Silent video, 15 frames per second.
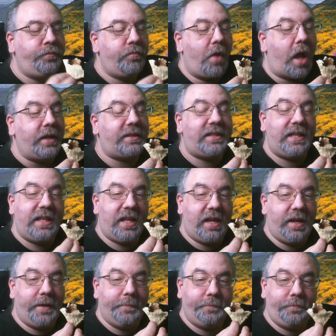Honestly,
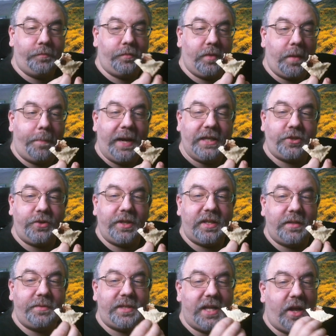the the pastry
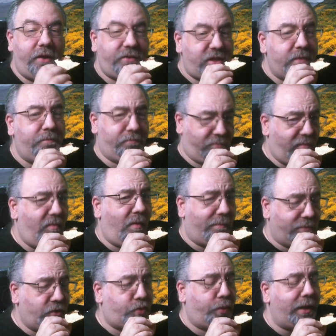themselves
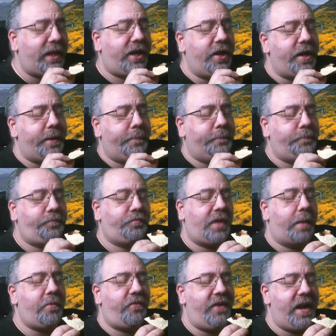is really good.
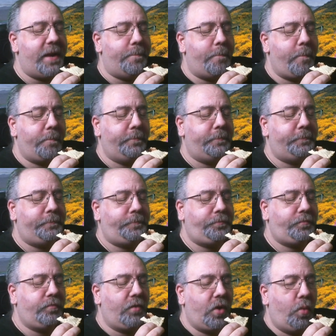I'm a fan.
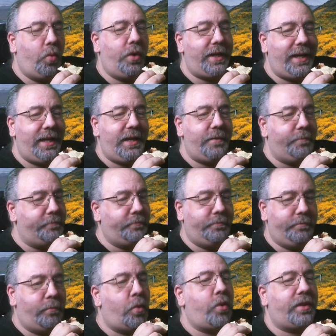Would eat
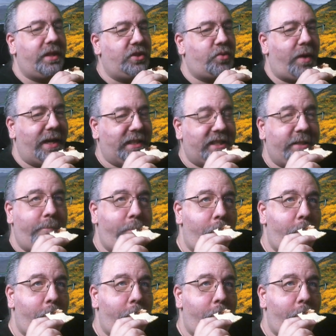more than twice.